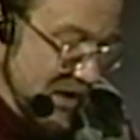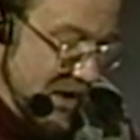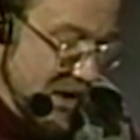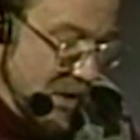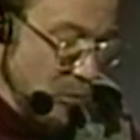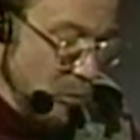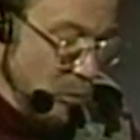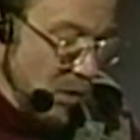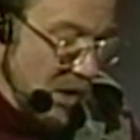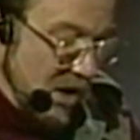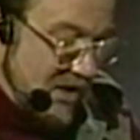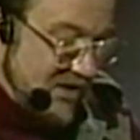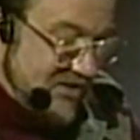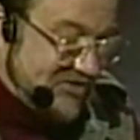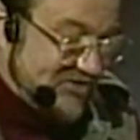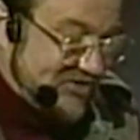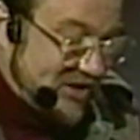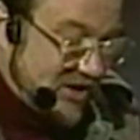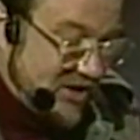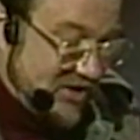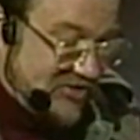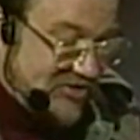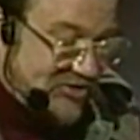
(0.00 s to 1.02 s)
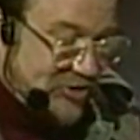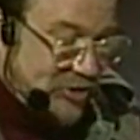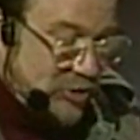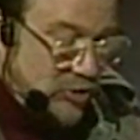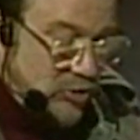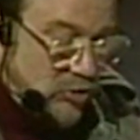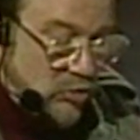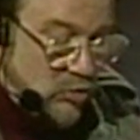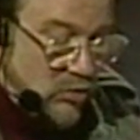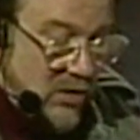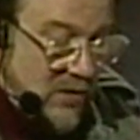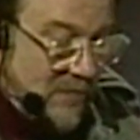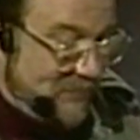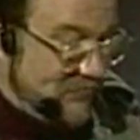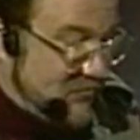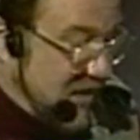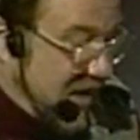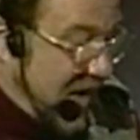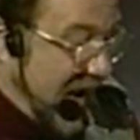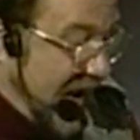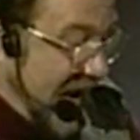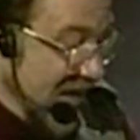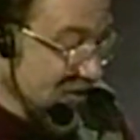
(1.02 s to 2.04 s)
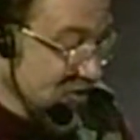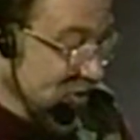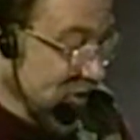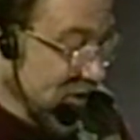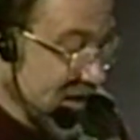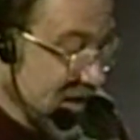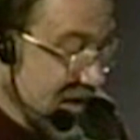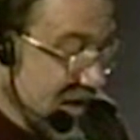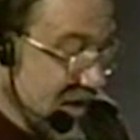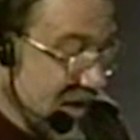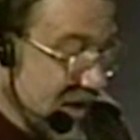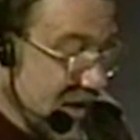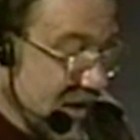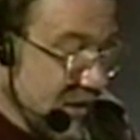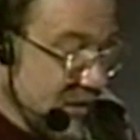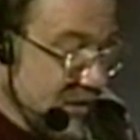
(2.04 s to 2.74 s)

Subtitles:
was to actually